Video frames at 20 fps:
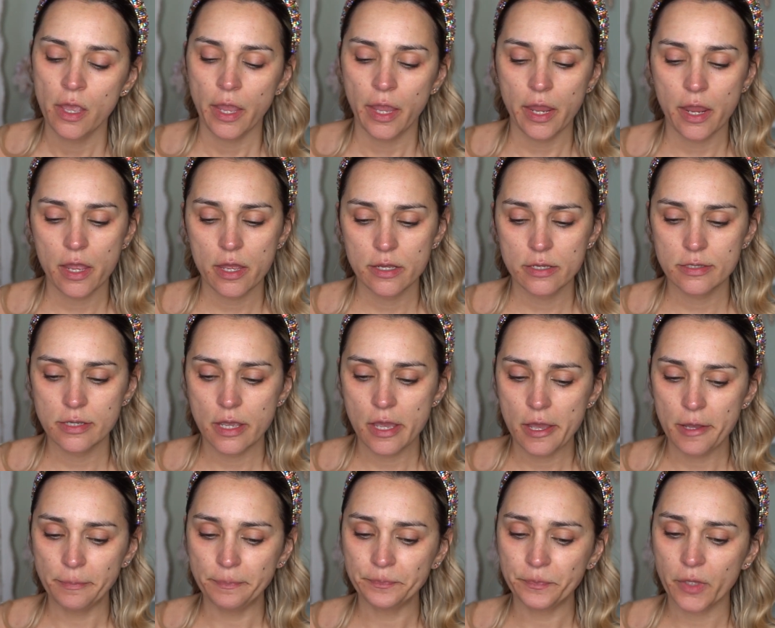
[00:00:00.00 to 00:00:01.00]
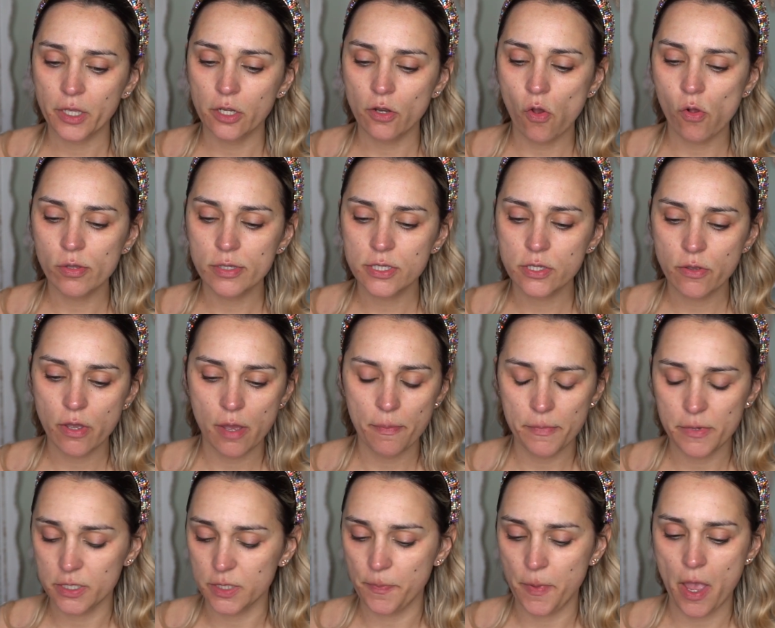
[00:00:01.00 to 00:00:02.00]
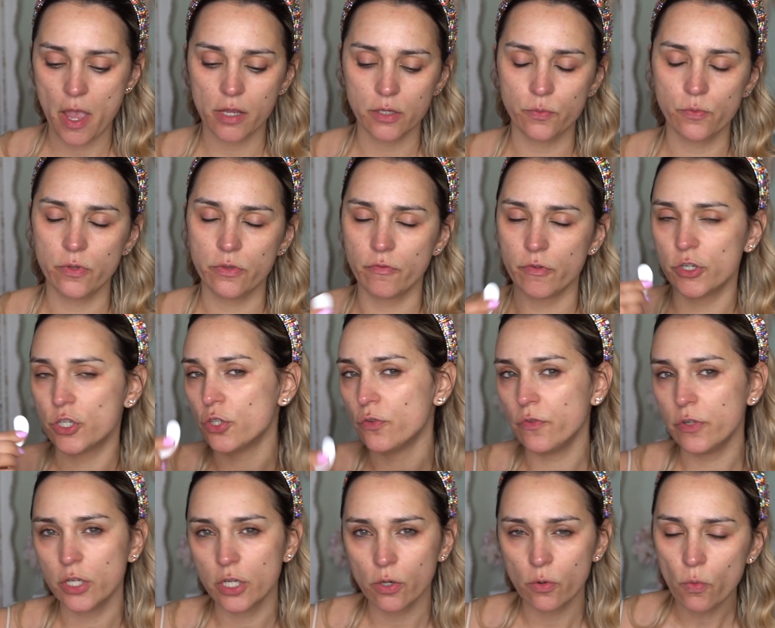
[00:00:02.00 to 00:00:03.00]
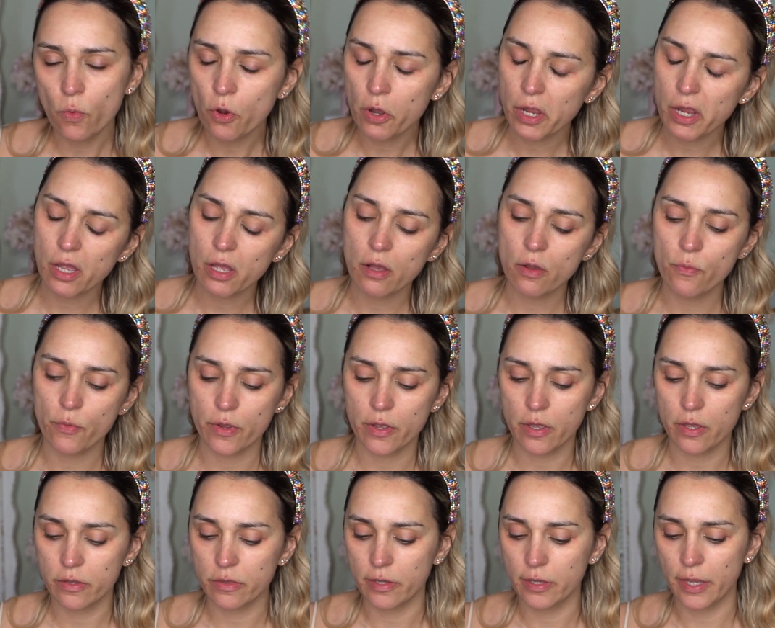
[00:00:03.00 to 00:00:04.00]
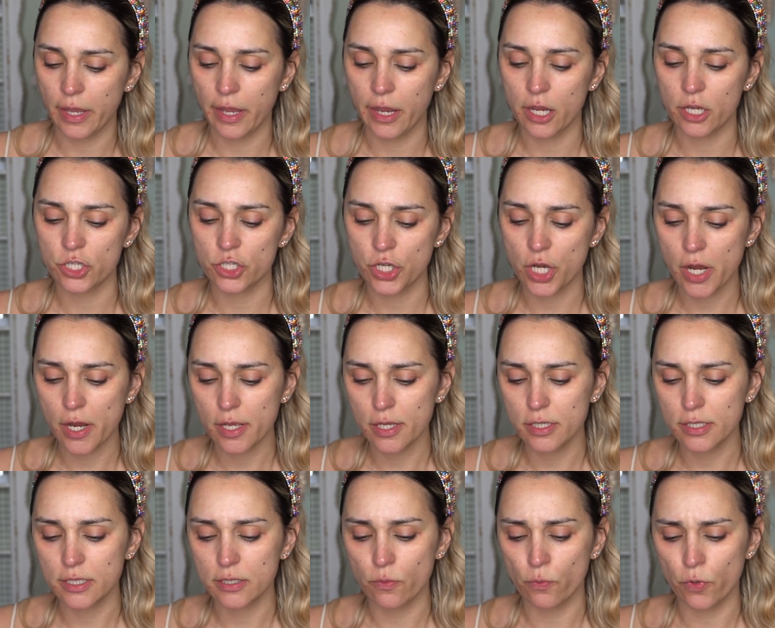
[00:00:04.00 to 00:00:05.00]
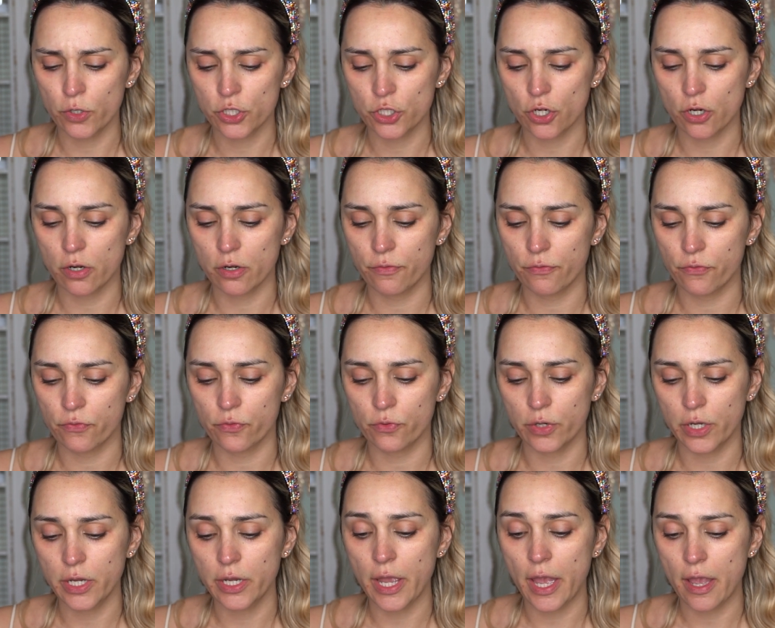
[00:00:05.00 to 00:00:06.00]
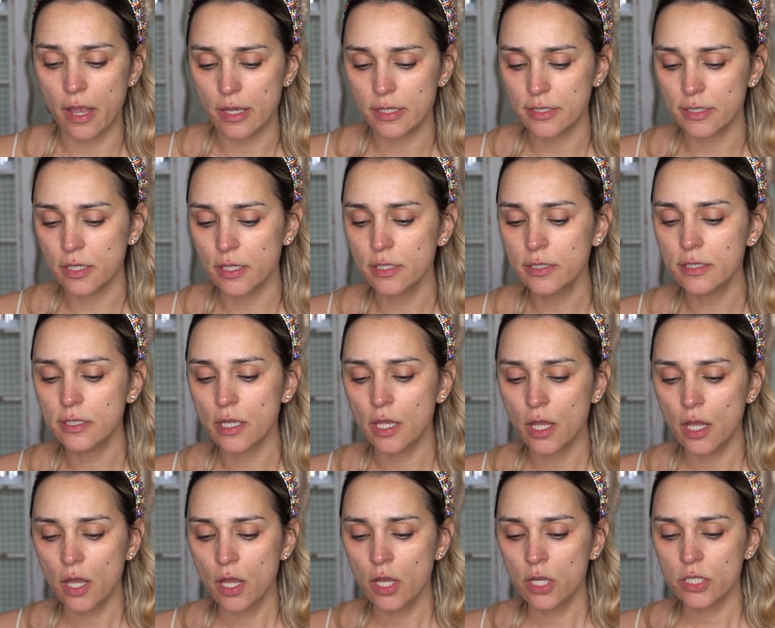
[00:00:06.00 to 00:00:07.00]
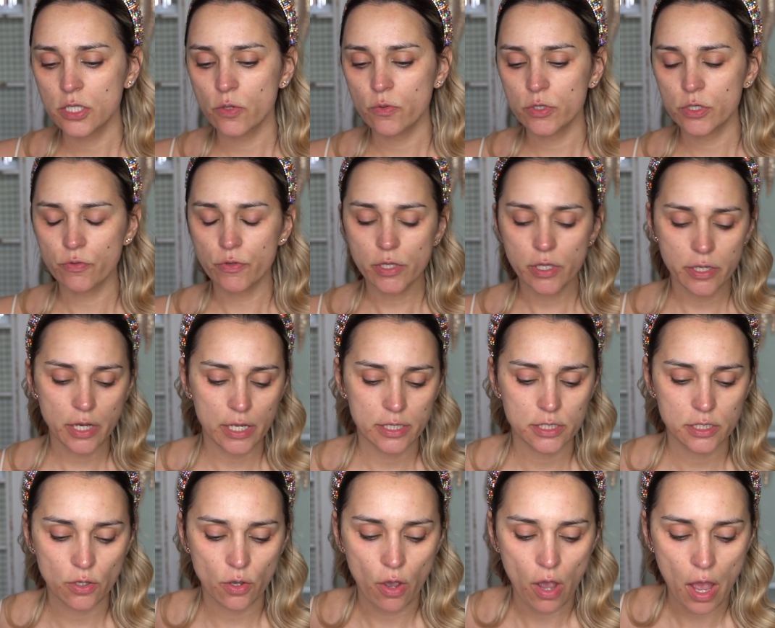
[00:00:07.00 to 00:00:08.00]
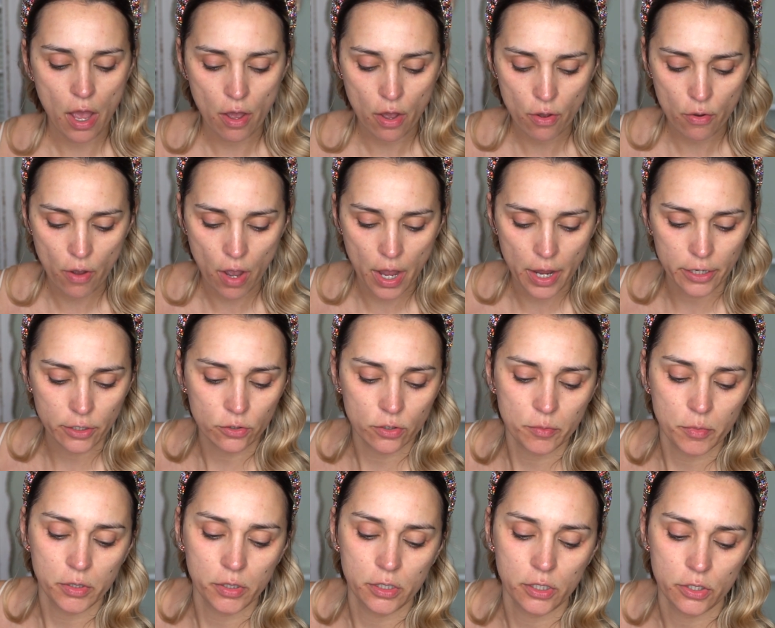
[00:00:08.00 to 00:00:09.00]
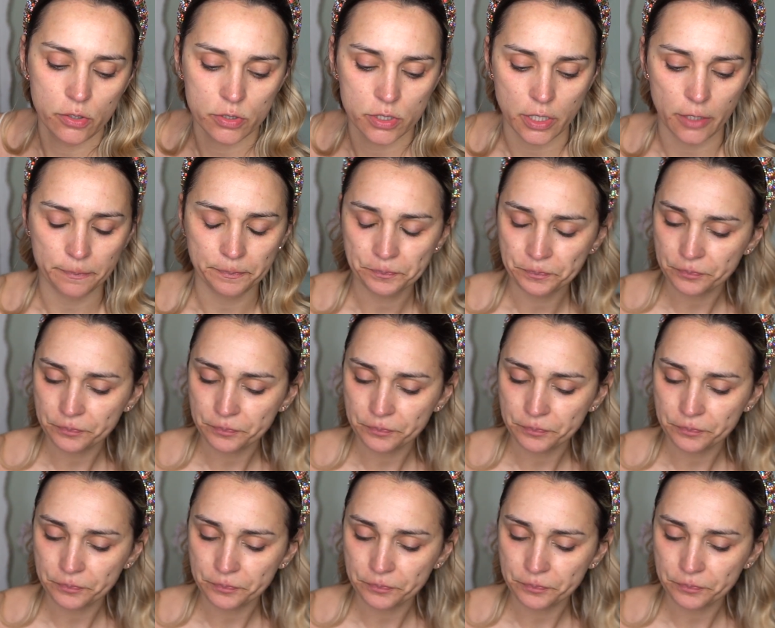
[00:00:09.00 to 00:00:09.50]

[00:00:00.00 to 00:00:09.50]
And it also is packed with rejuvenate oil, with AHAs, which are fruity acids. So it's really nice. So how I normally use it,